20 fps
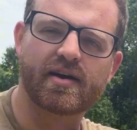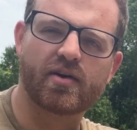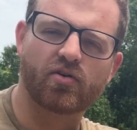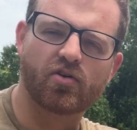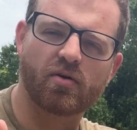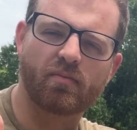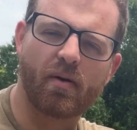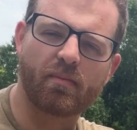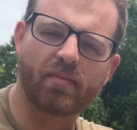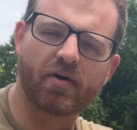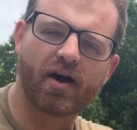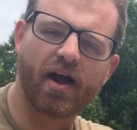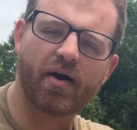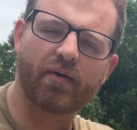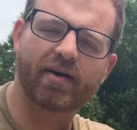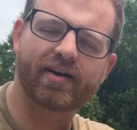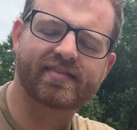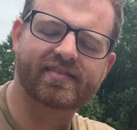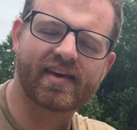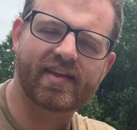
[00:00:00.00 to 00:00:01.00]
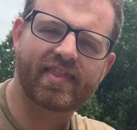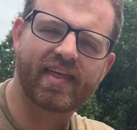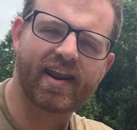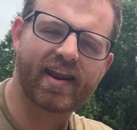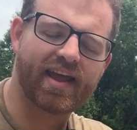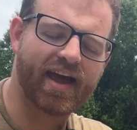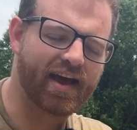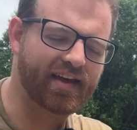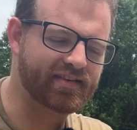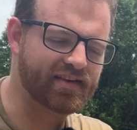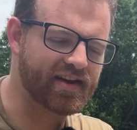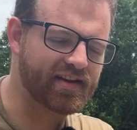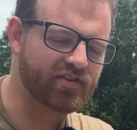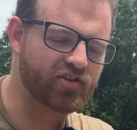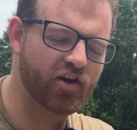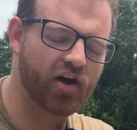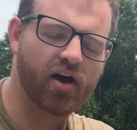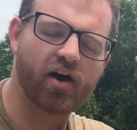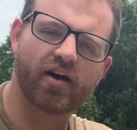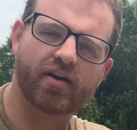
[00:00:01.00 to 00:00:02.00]
Remember how I said that it has a
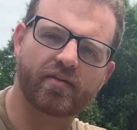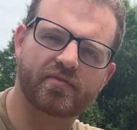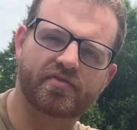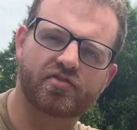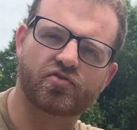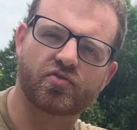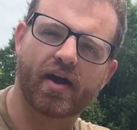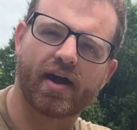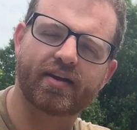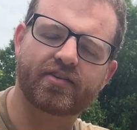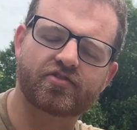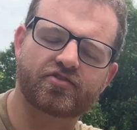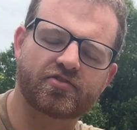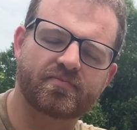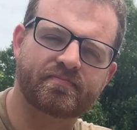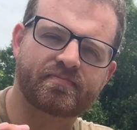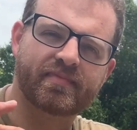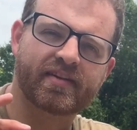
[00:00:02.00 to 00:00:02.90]
ton of stretch?